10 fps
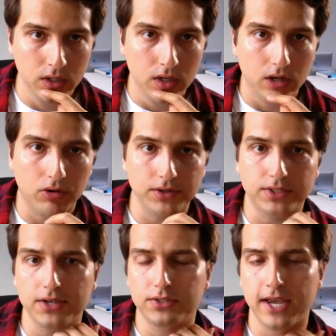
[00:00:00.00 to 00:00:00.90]
Chris
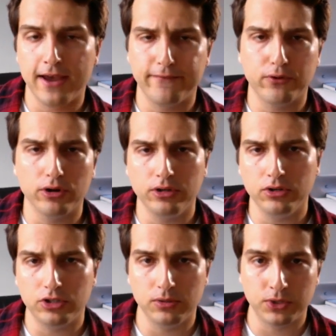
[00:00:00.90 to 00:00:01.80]
says, Dan, for a
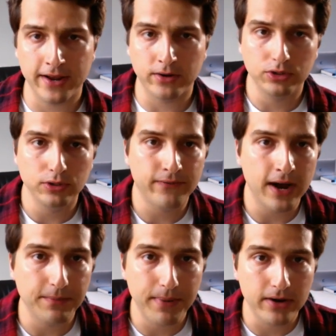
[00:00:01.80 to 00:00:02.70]
YouTube channel, do you find
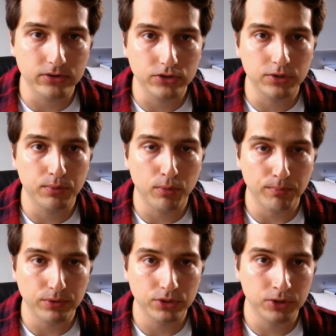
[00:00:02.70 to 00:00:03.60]
it better to, pr-
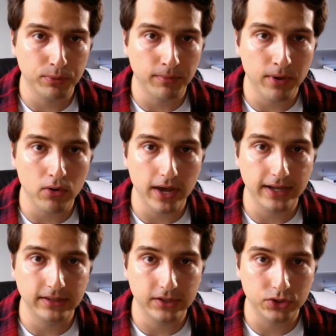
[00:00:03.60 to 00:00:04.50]
to promote a
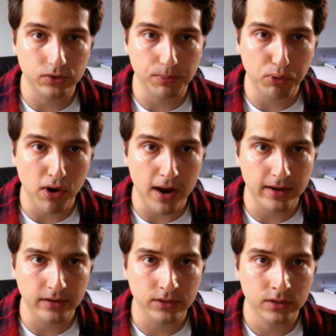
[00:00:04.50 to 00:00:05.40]
digital
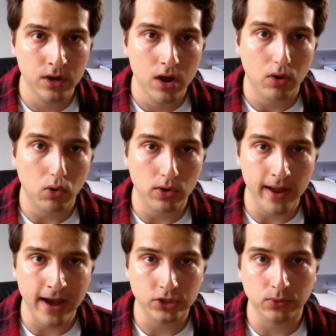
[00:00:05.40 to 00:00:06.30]
product or an
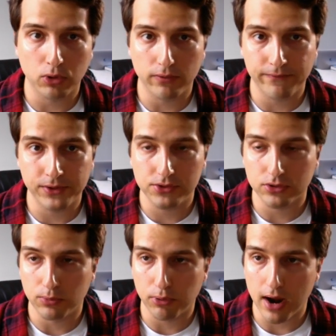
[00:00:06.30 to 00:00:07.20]
actual
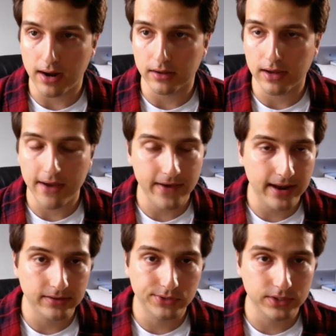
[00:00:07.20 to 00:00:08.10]
physical product? I've had
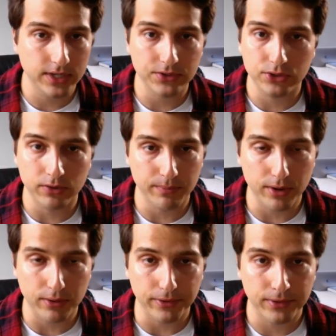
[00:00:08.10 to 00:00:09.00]
success doing
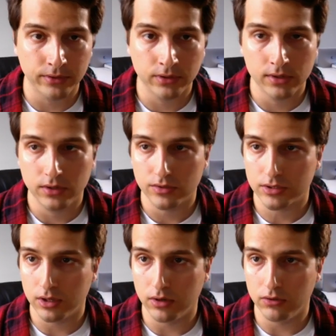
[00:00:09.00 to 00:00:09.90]
both.
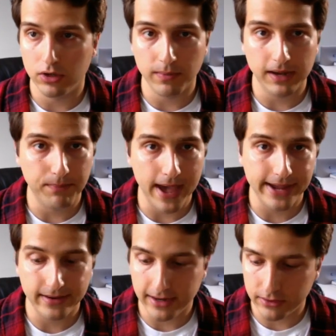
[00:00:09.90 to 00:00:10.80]
So you can make
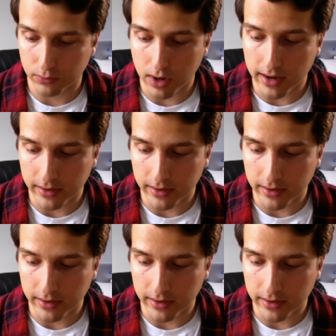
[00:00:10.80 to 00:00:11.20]
bank either way.